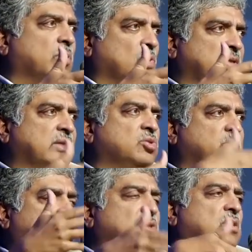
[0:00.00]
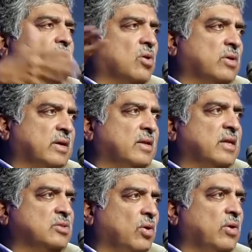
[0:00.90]
process to make sure the content
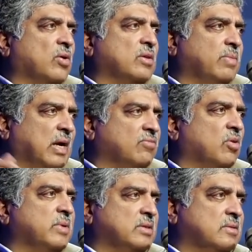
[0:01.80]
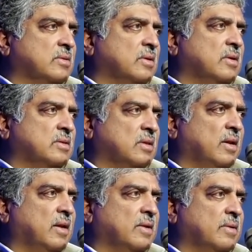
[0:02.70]
that's going on the platform is
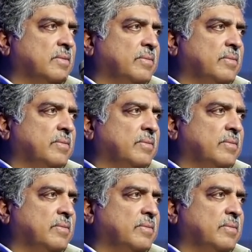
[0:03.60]
clean.